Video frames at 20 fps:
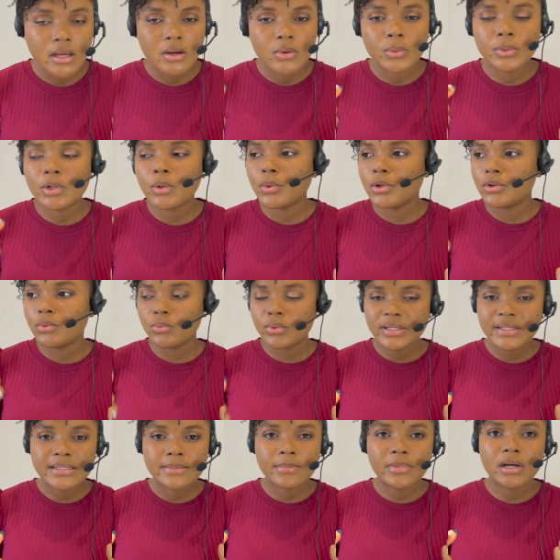We don't want to
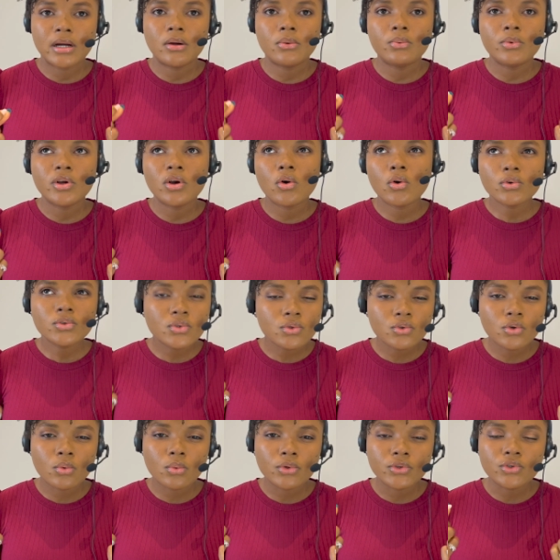whisper. We also
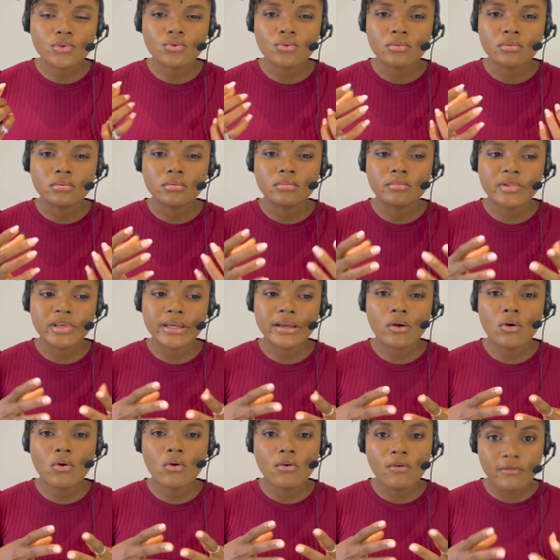don't want to be
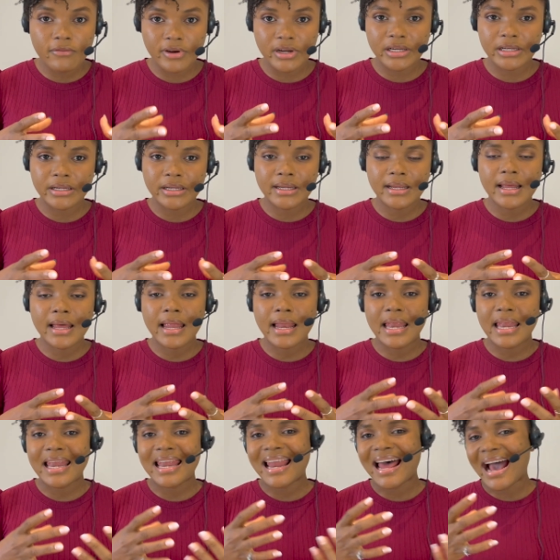overly
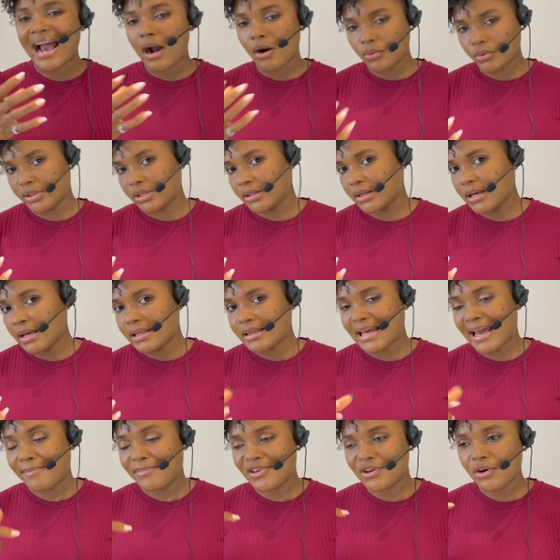loud.
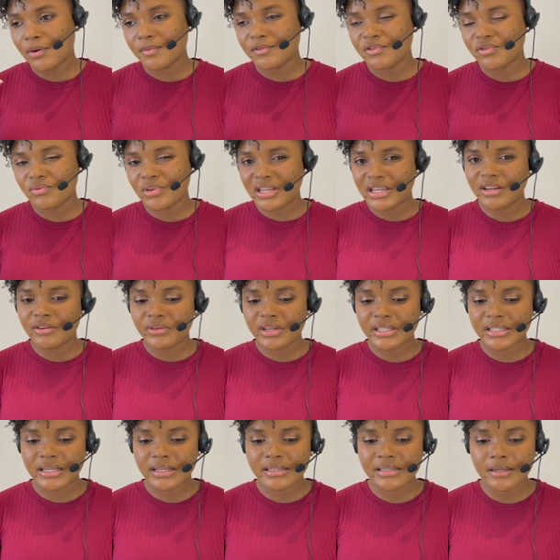That becomes really
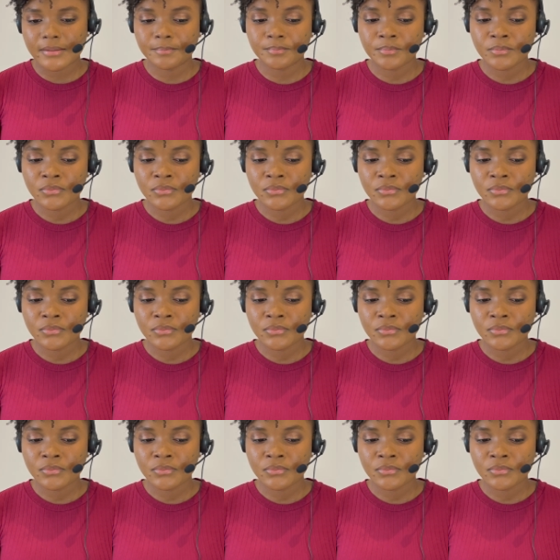irritating.